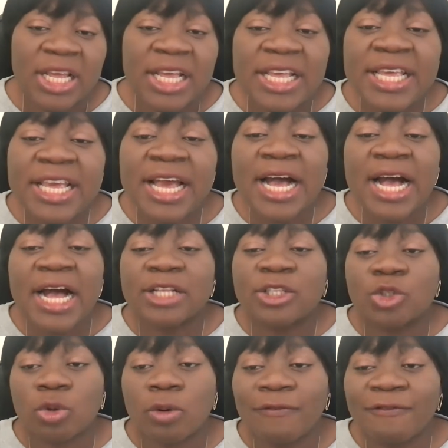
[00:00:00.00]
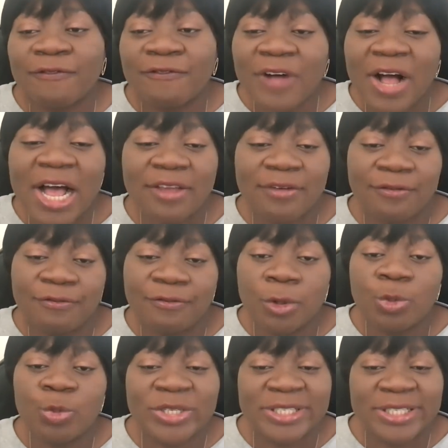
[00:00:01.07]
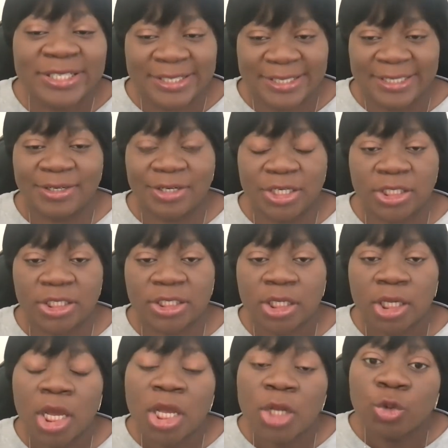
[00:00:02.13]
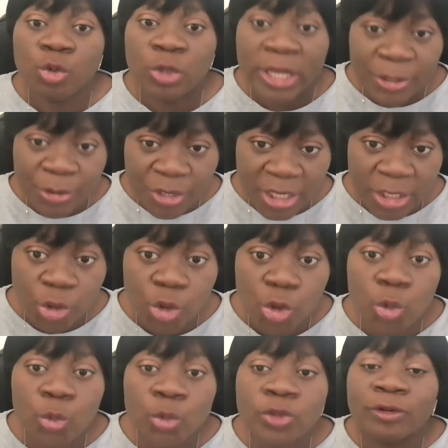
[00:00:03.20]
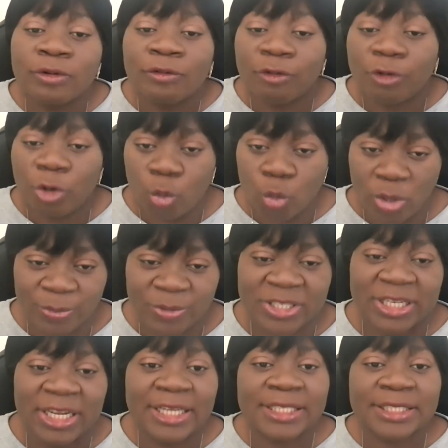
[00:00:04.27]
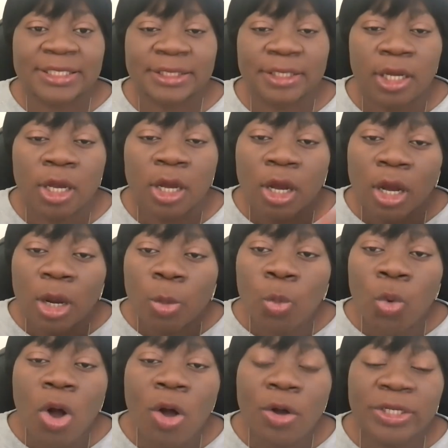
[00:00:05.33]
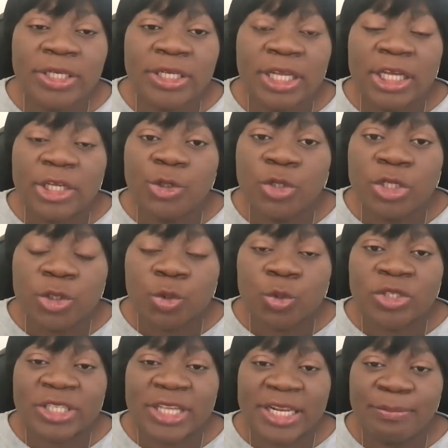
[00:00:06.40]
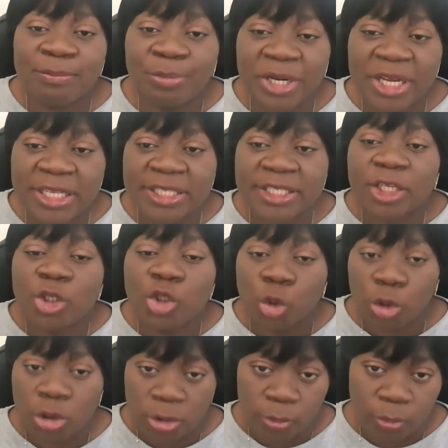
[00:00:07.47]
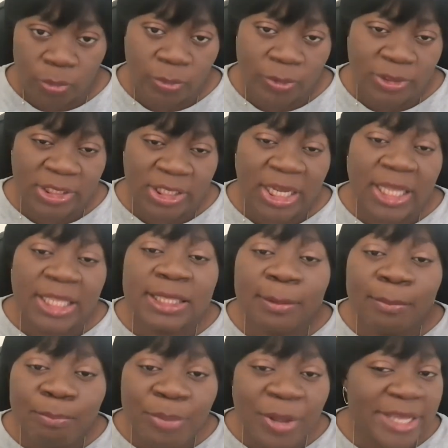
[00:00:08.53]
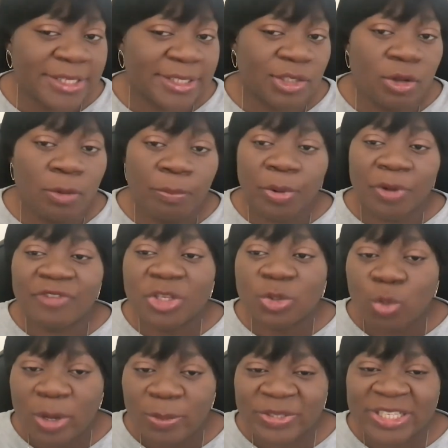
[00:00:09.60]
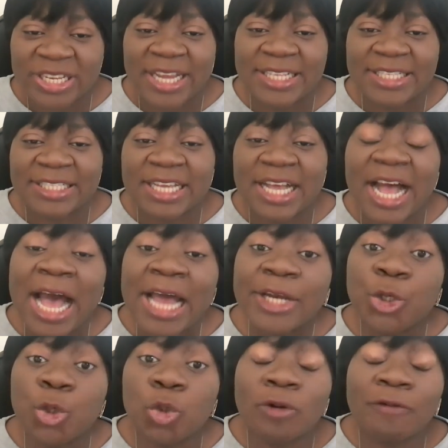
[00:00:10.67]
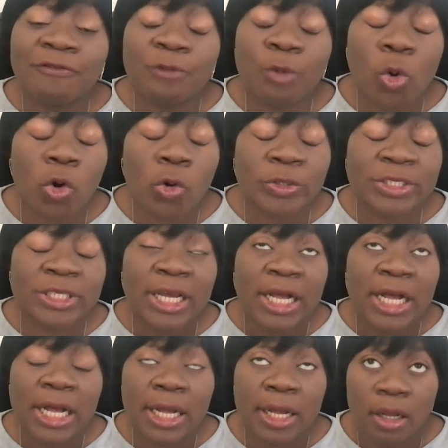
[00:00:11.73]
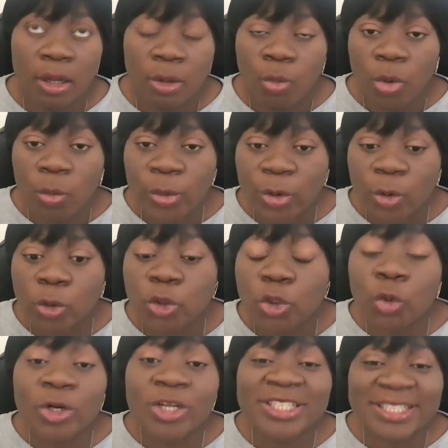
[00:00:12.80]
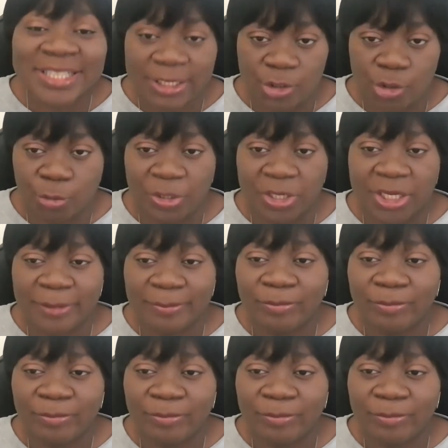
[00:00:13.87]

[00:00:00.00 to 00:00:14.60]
Here are top 5 fundraising secrets that you can use for your website. 1, you need to celebrate your donor. The best nonprofit websites are donor focused, what we call donor centric.